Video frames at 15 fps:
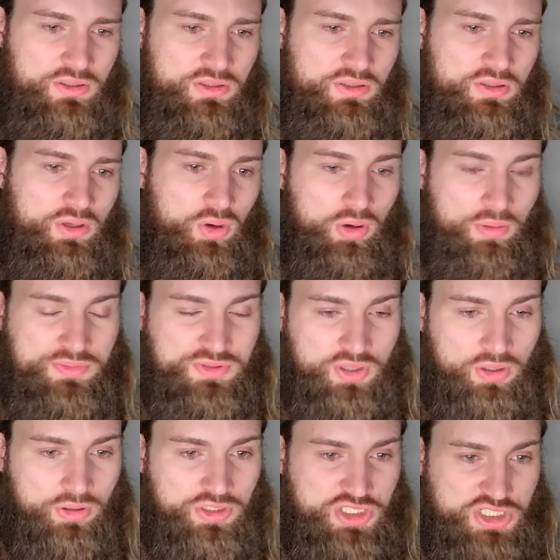Or I'm sorry,
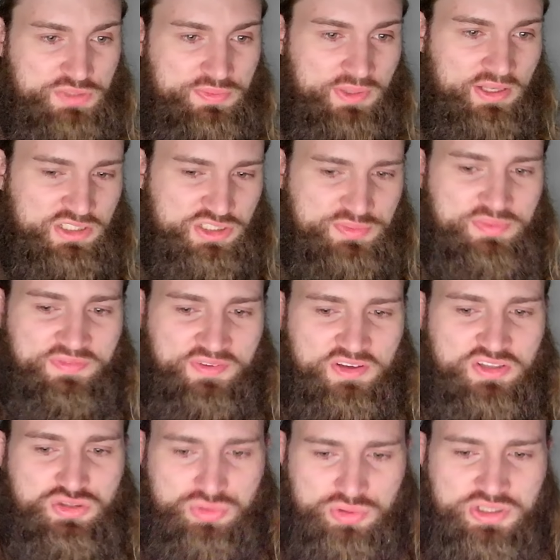she's been finished
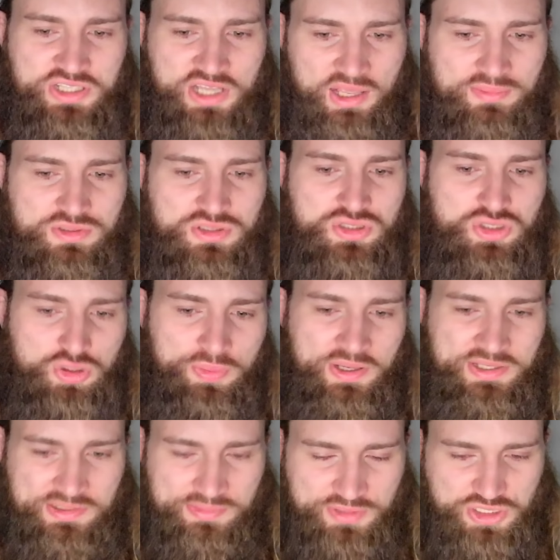3 times. 2 by
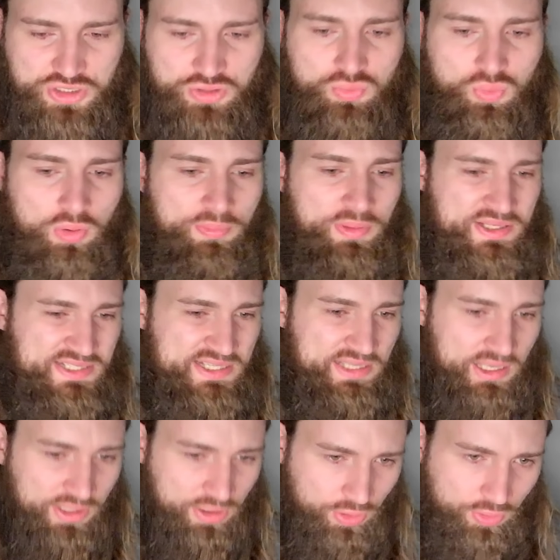submission, 1 by
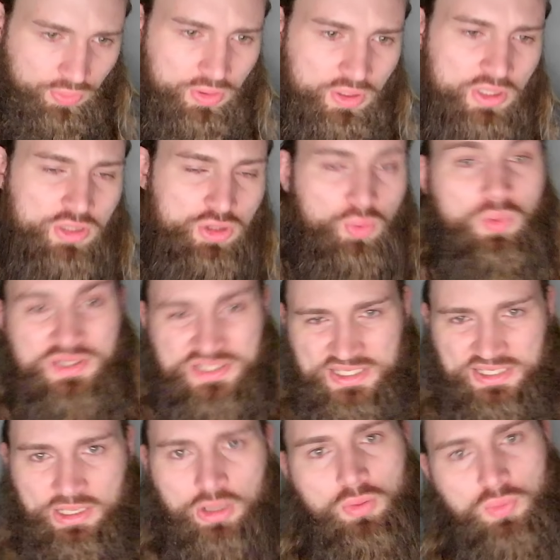TKO. The 1
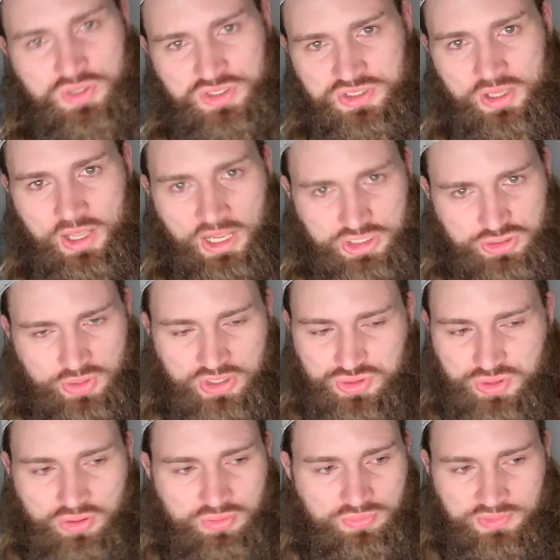TKO was Andrade, so I
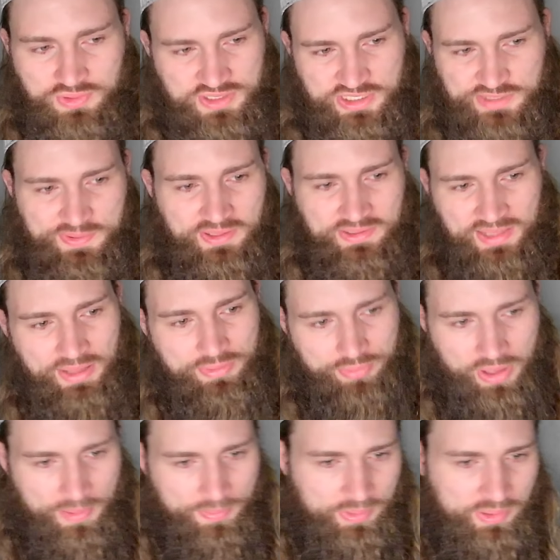don't suspect that will
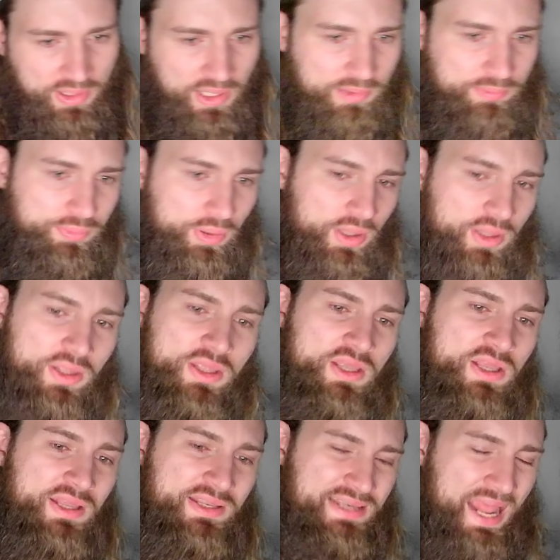happen again, but
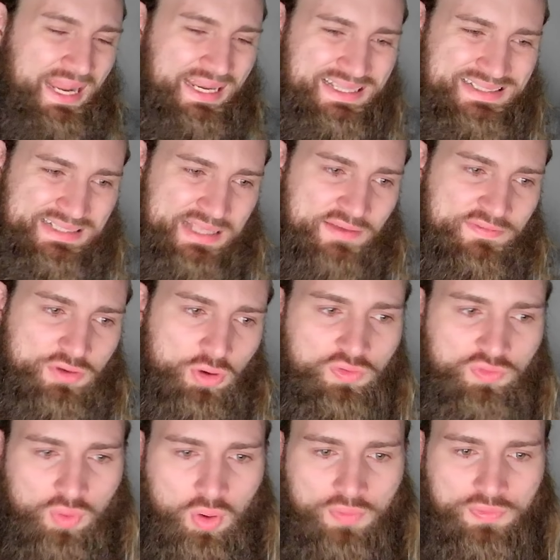9-7
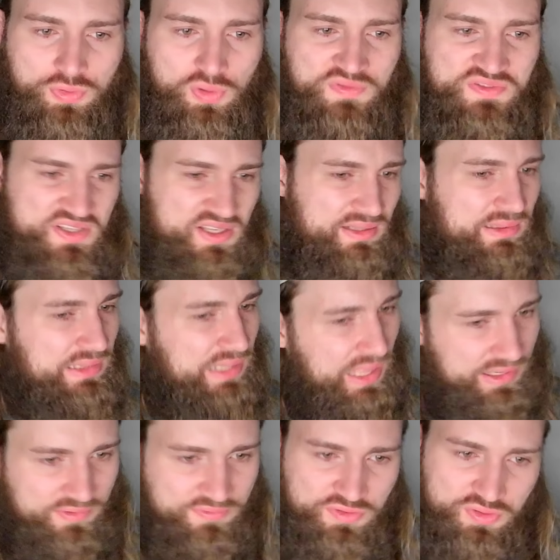overall in the UFC. A lot
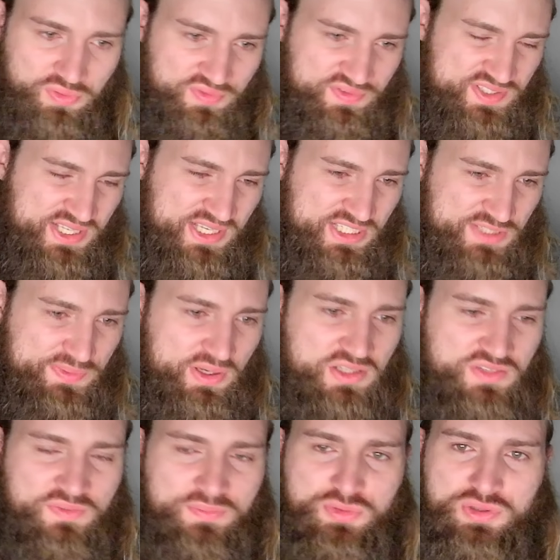of UFC experience
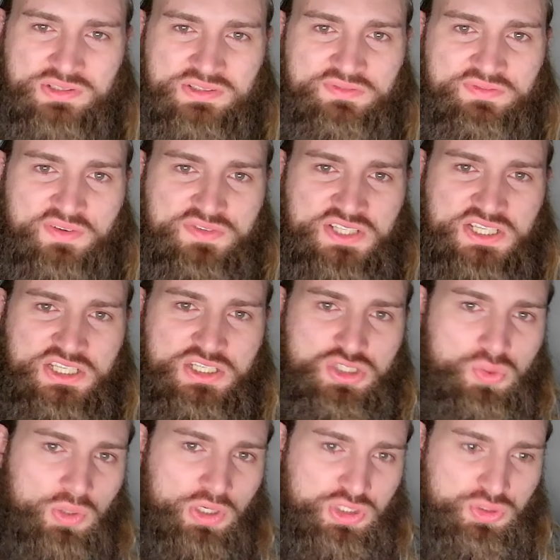from 2015 to
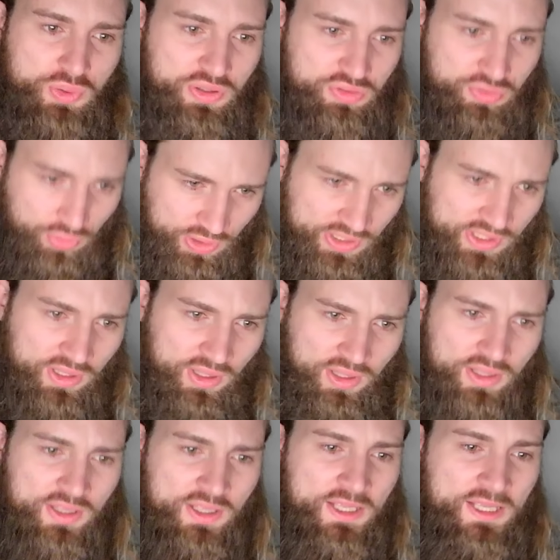2023.
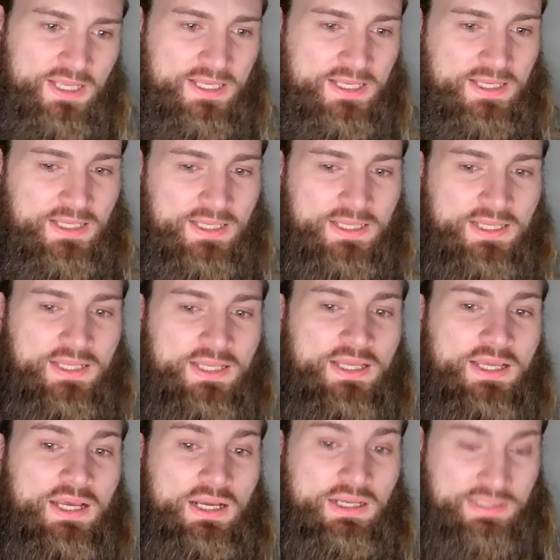
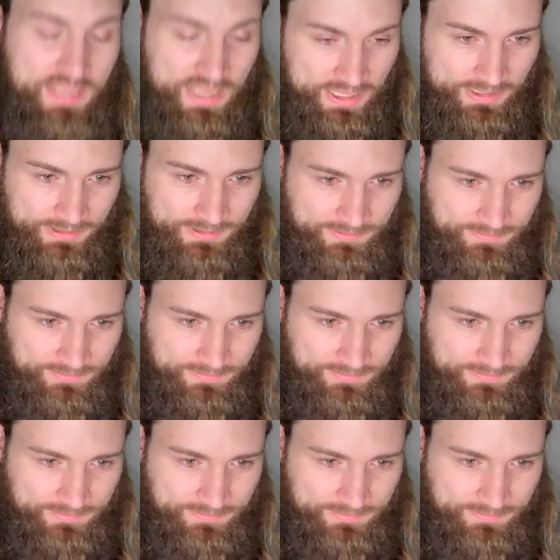Again,